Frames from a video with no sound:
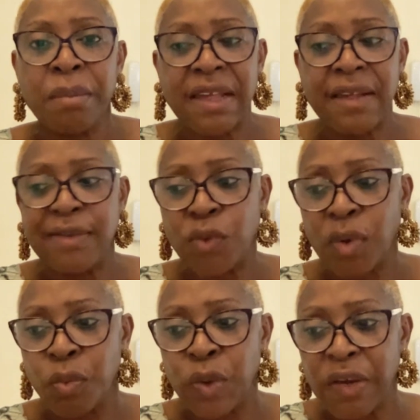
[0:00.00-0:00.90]
because
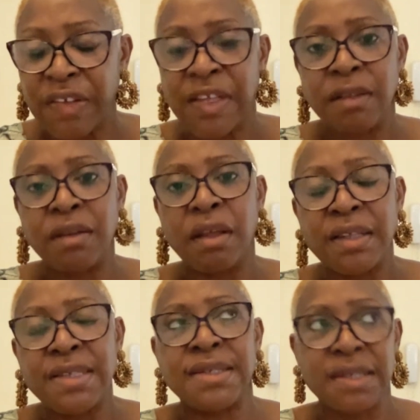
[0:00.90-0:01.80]
we are still
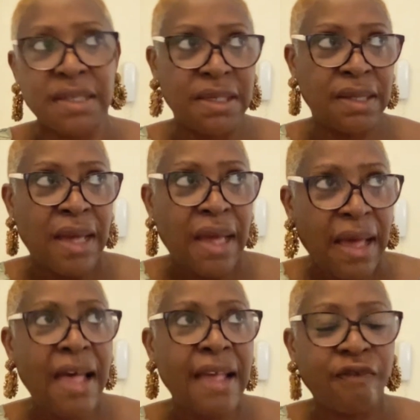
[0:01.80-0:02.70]
not seen
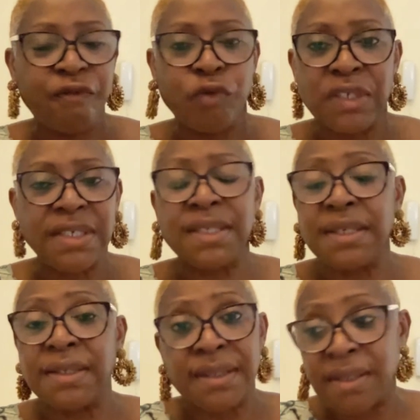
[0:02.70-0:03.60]
as full
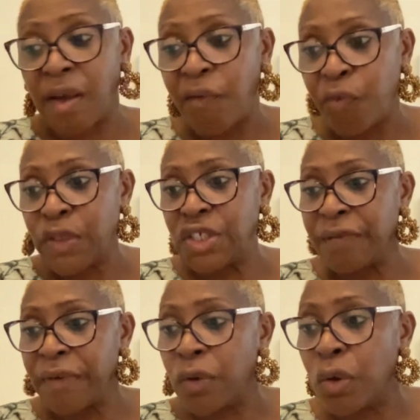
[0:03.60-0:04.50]
citizens of
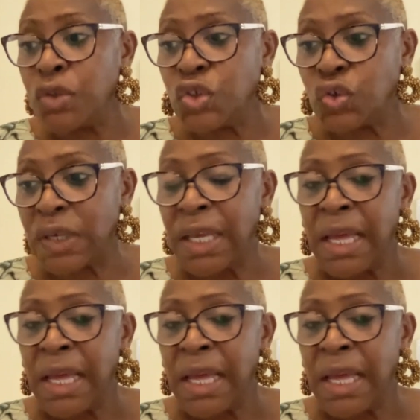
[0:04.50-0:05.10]
whichever country.